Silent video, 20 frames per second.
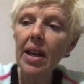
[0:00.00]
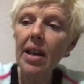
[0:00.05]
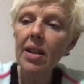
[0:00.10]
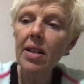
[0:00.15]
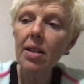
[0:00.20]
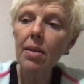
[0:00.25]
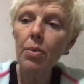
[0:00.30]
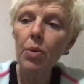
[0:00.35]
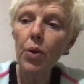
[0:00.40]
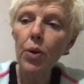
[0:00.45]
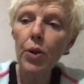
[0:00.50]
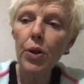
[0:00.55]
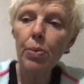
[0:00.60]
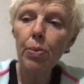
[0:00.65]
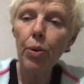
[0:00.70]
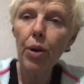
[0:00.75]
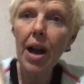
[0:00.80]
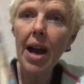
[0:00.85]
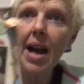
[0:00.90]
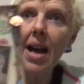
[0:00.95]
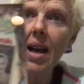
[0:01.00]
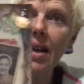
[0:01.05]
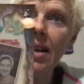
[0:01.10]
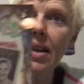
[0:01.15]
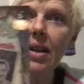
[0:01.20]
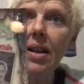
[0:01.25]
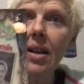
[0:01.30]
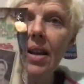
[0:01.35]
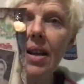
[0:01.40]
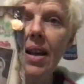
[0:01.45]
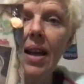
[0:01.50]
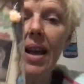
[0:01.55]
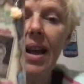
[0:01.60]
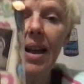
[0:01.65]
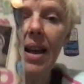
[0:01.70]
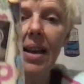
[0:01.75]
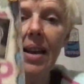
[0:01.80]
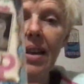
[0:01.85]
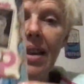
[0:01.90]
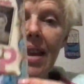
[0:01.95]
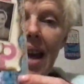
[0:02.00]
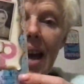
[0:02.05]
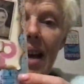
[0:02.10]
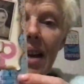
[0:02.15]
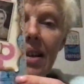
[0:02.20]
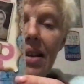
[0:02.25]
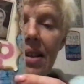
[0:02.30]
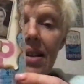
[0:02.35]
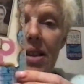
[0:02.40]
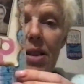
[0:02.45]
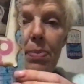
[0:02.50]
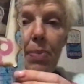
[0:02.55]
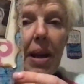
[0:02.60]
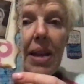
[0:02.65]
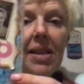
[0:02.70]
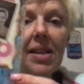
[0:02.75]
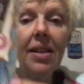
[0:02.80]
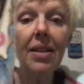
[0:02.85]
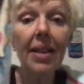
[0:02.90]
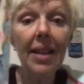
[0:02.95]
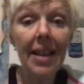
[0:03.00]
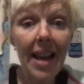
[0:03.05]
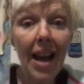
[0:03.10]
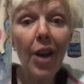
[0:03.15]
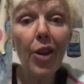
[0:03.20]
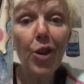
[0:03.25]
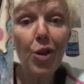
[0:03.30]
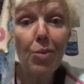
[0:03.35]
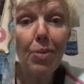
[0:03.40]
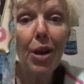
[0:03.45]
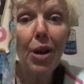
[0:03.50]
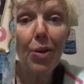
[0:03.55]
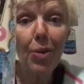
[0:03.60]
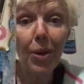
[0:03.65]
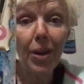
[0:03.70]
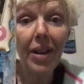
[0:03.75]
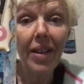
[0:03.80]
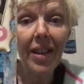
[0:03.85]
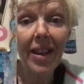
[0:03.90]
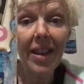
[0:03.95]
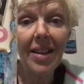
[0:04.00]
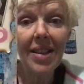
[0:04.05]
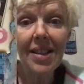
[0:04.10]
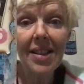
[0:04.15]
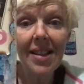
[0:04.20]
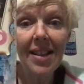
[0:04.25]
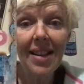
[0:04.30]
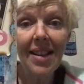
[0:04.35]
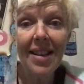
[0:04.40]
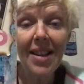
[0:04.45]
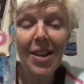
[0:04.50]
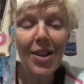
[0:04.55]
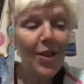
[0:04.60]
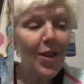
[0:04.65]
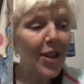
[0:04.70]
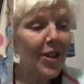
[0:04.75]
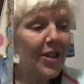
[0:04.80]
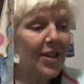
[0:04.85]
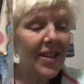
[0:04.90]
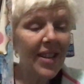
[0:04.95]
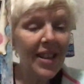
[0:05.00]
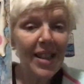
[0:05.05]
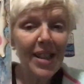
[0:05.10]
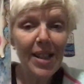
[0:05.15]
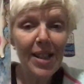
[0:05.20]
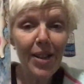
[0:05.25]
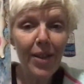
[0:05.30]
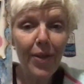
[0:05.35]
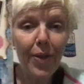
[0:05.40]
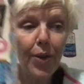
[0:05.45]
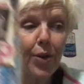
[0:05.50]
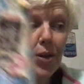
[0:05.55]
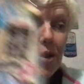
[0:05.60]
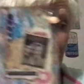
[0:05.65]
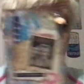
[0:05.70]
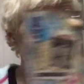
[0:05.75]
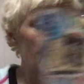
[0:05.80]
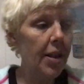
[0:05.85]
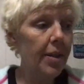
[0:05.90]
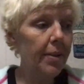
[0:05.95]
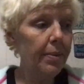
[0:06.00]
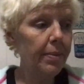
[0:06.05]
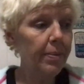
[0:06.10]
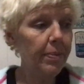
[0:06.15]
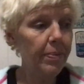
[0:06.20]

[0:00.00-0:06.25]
a Tim Holtz Brad, and that is basically how you make one of these. So this is the first one.